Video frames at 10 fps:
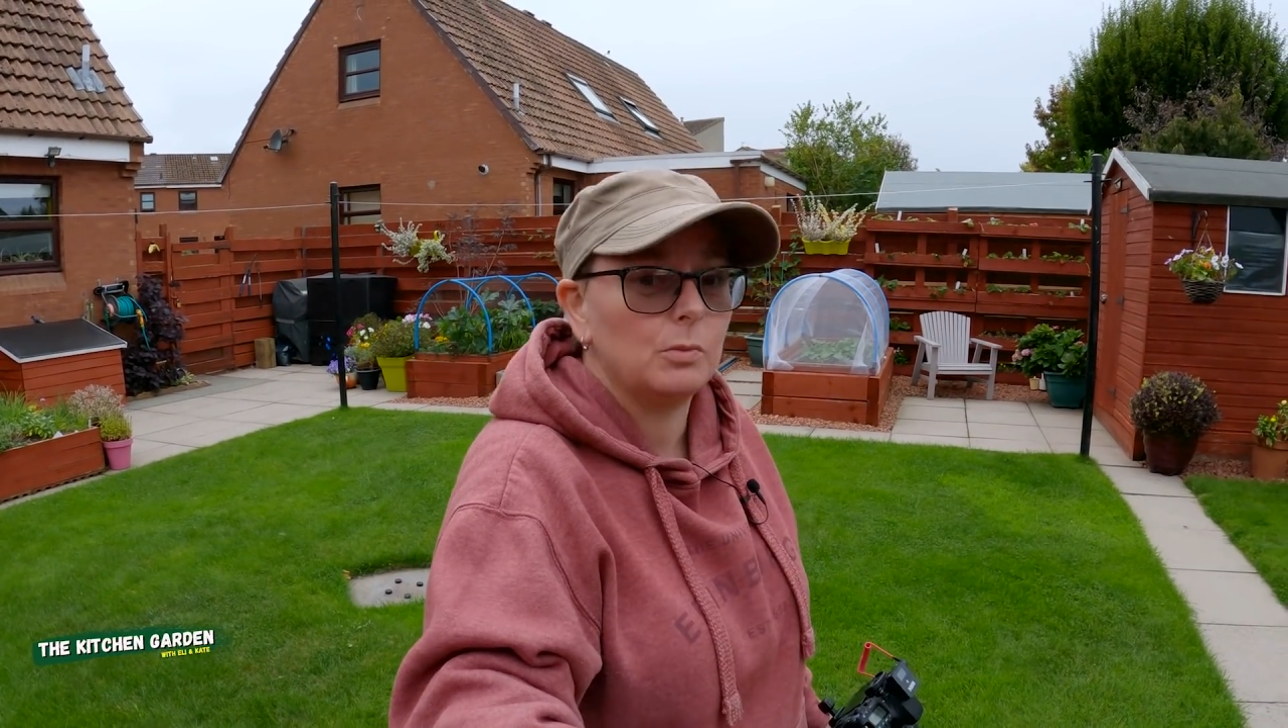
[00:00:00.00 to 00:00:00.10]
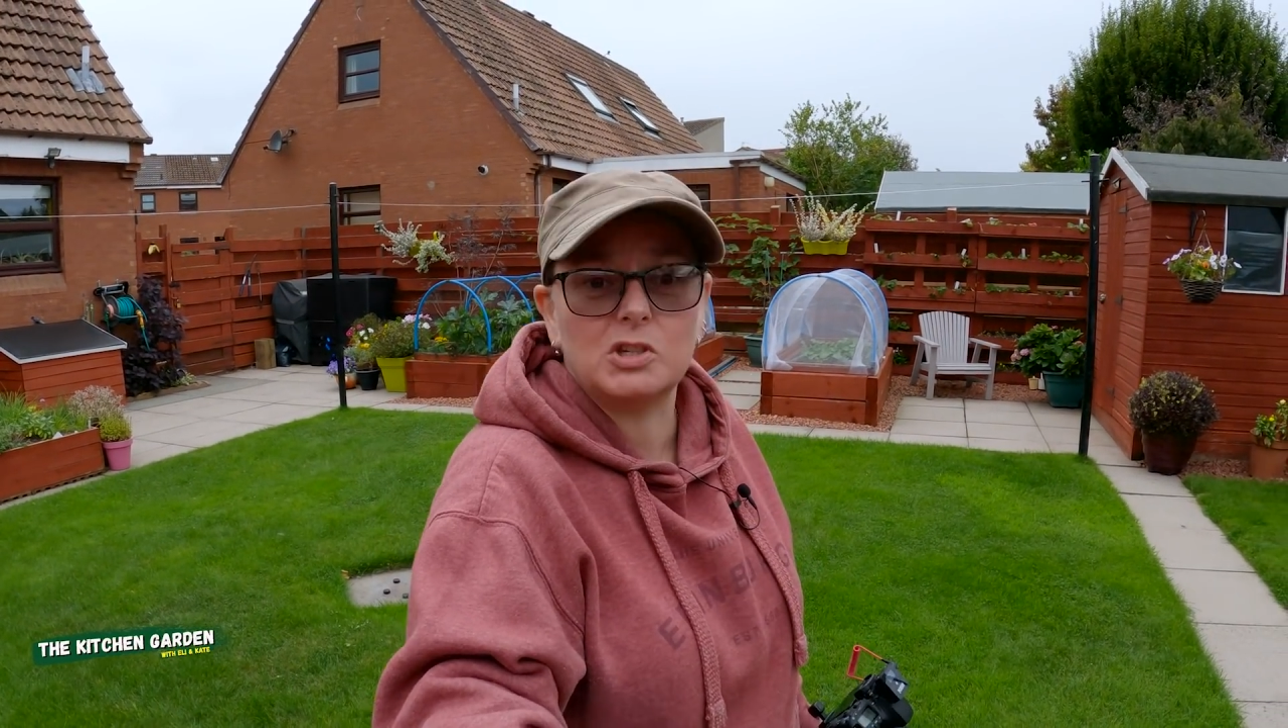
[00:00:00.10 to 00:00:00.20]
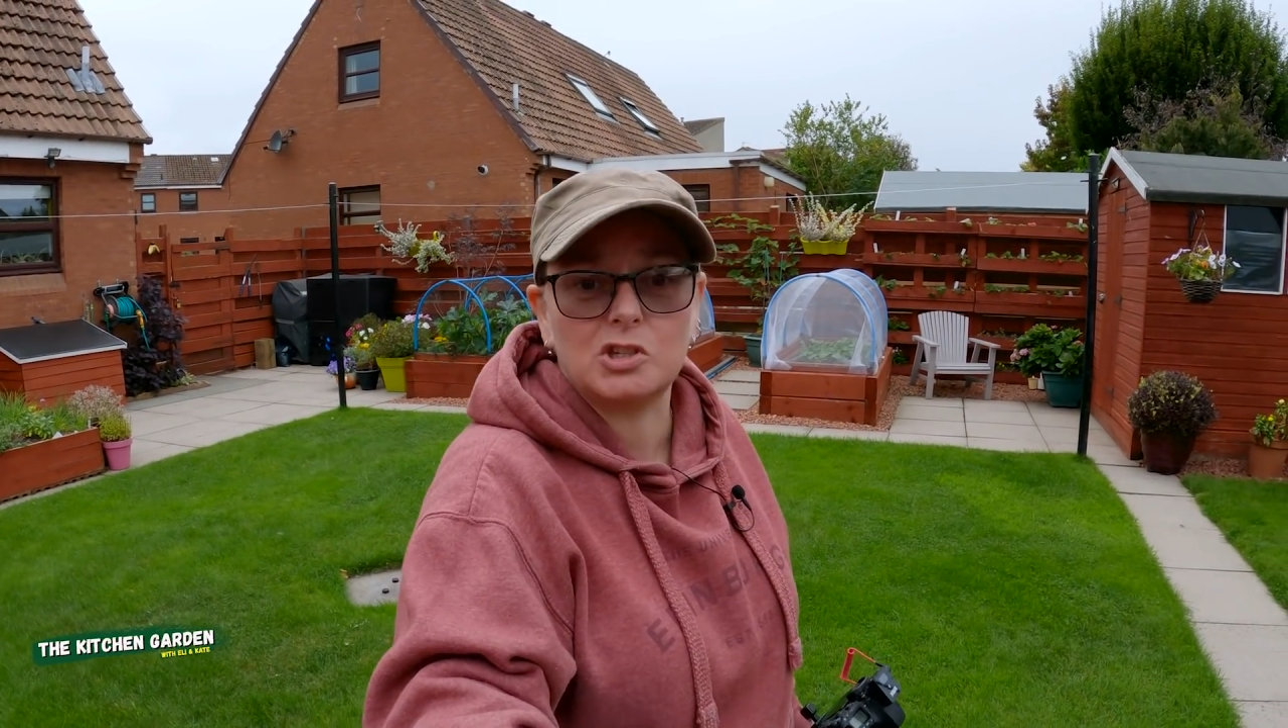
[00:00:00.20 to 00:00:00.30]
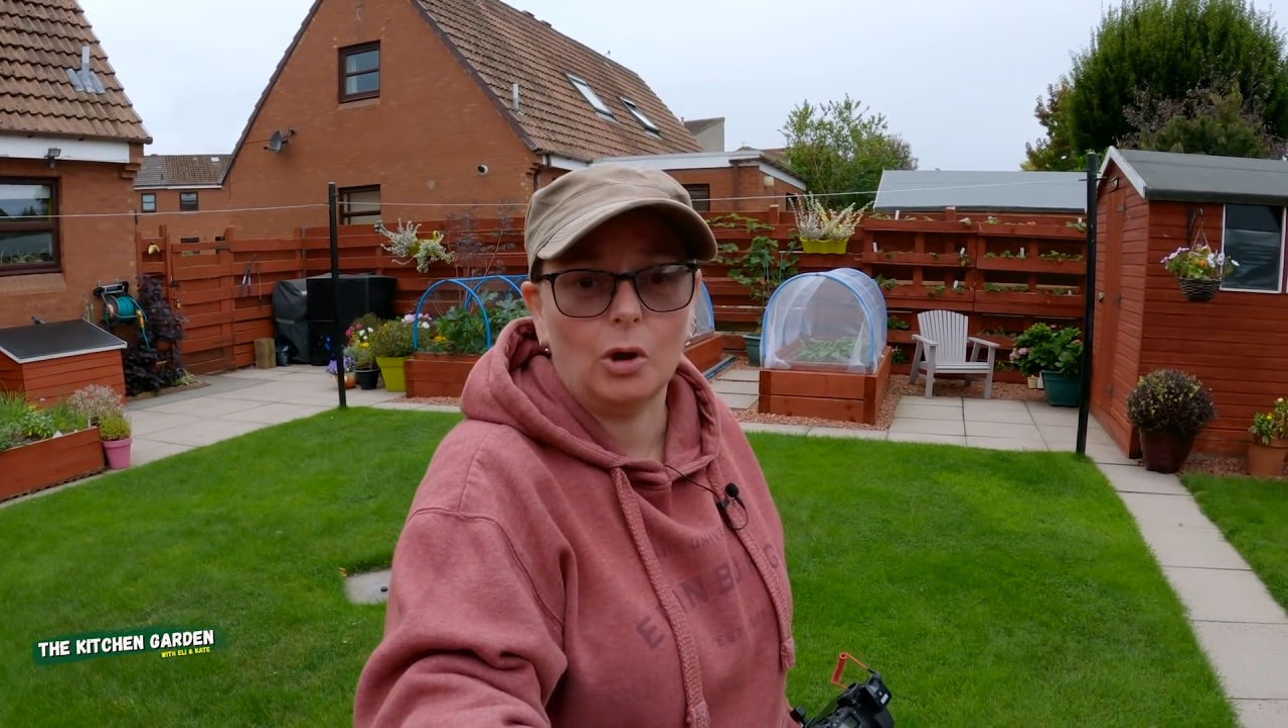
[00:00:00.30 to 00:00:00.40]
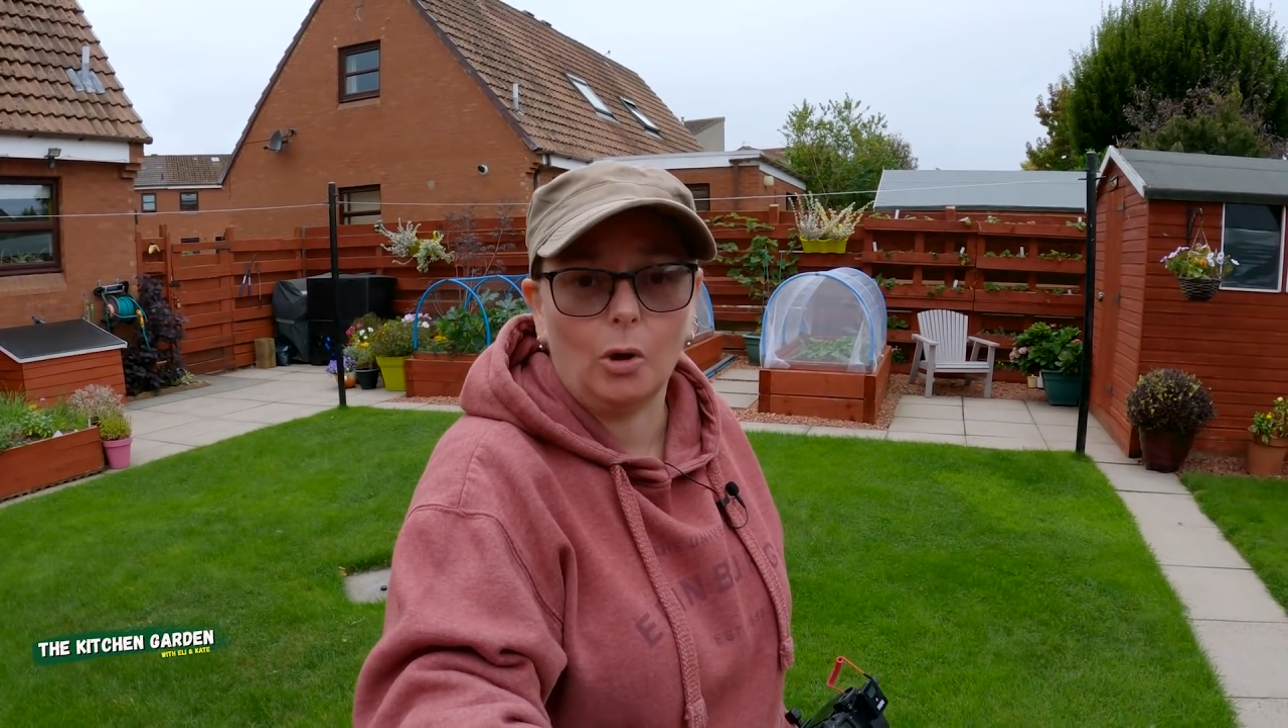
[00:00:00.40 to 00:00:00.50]
we
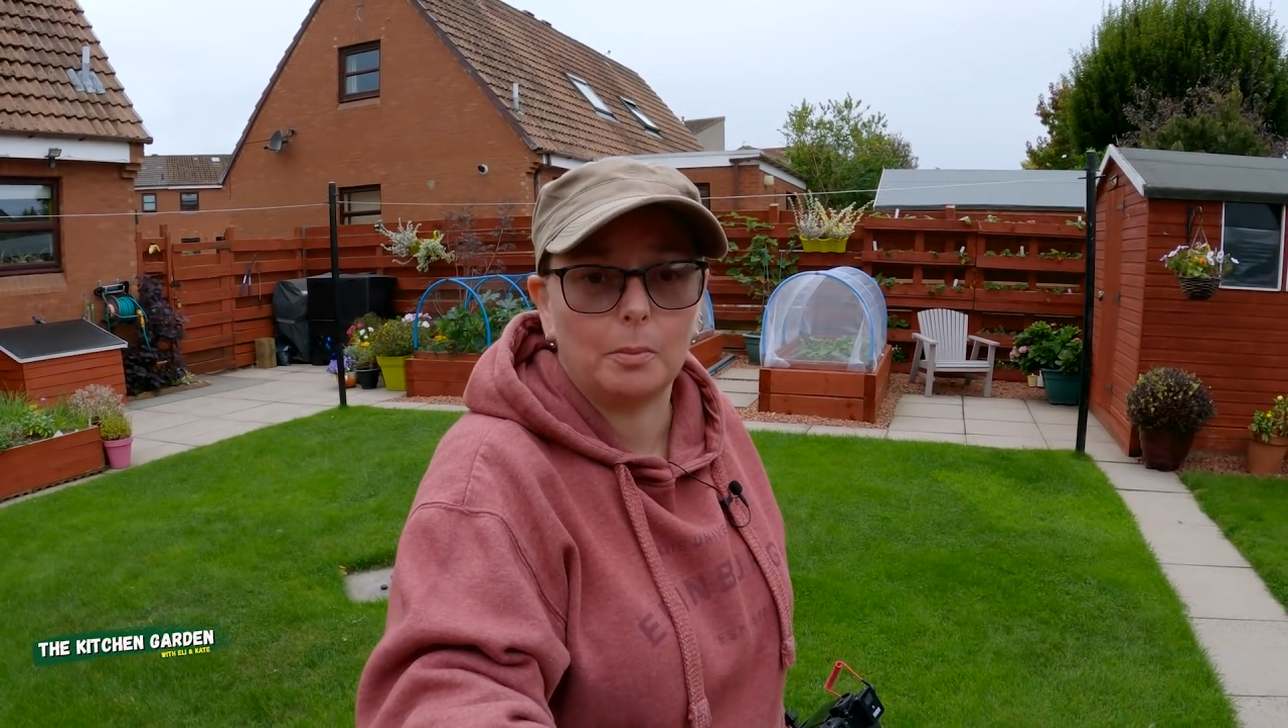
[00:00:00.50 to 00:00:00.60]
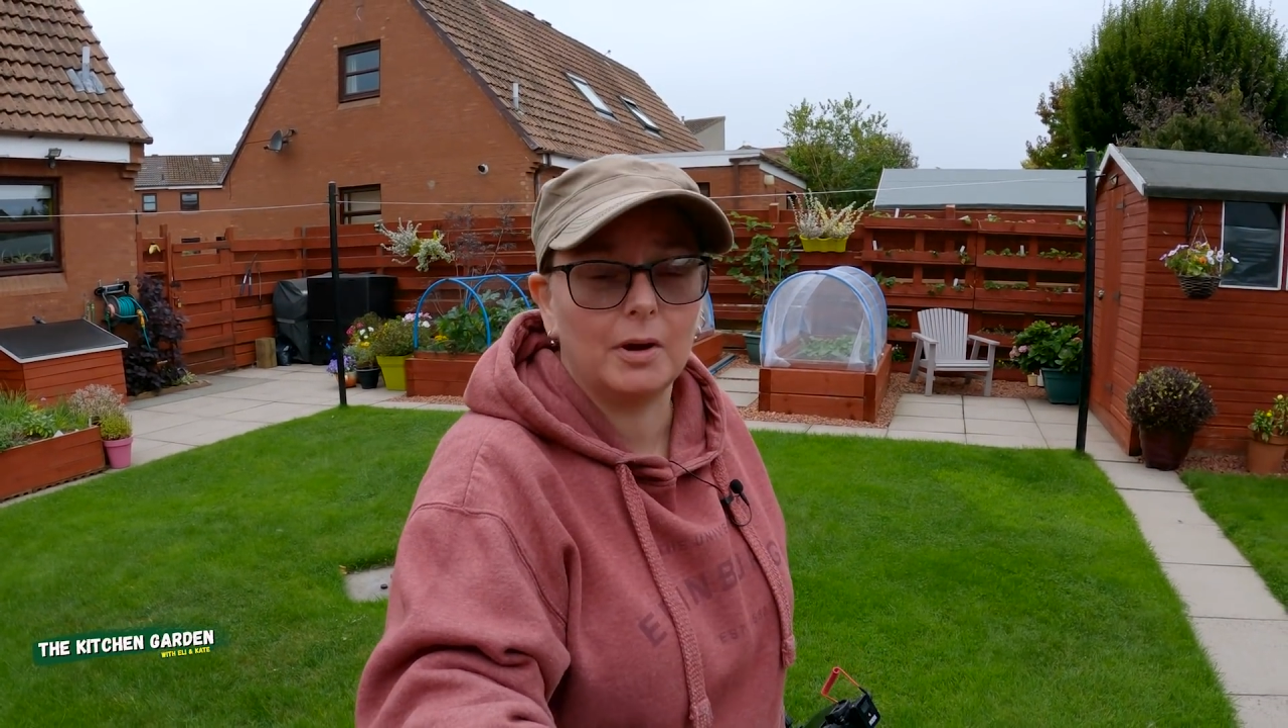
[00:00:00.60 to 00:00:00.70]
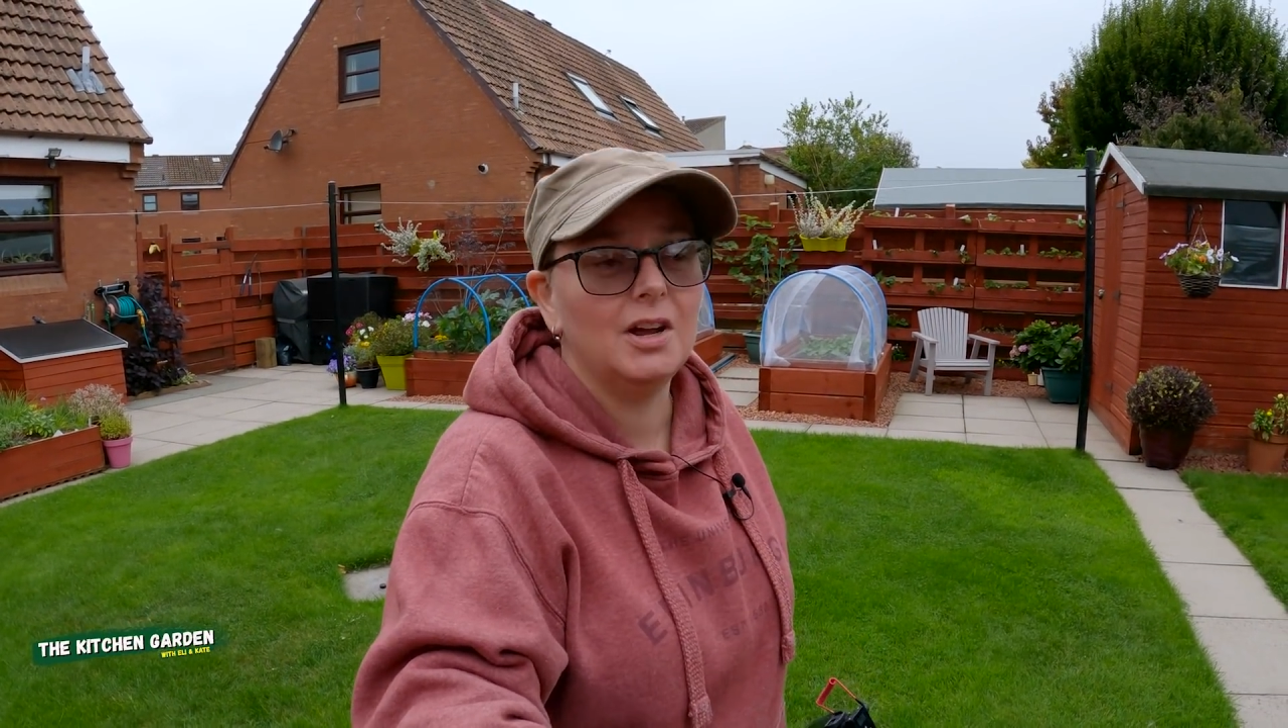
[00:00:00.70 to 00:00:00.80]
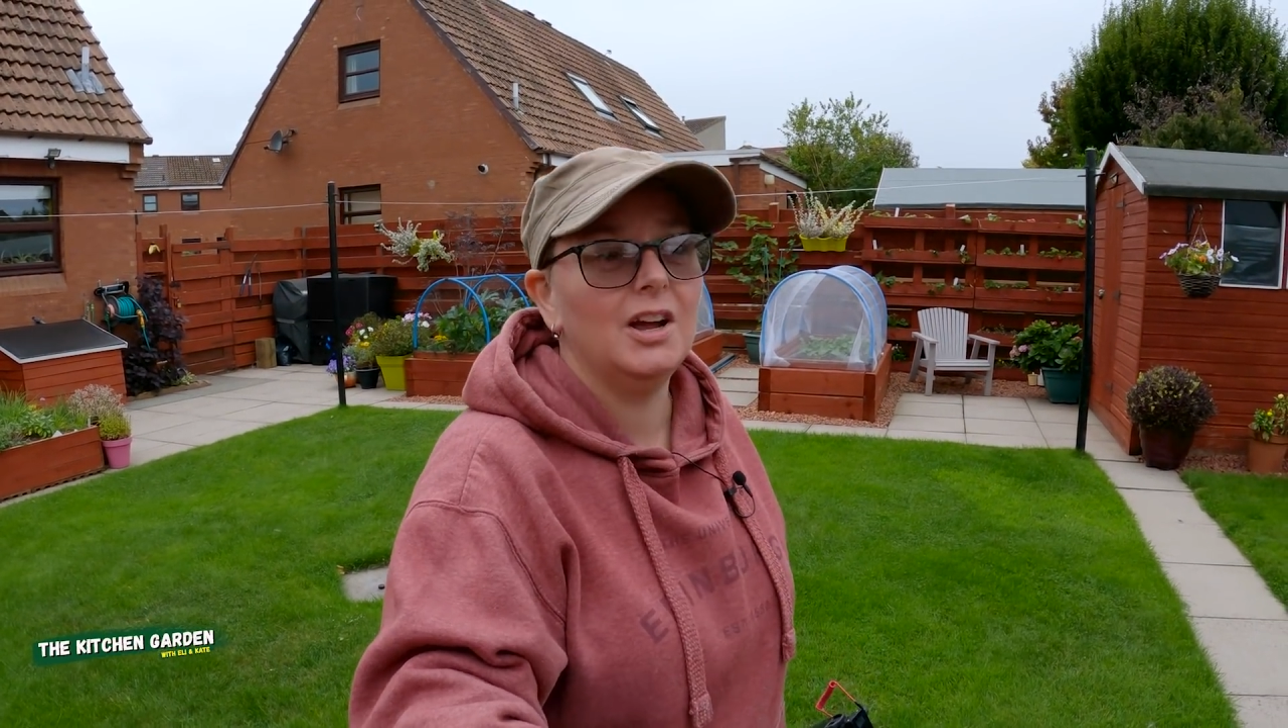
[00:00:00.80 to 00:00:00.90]
stop.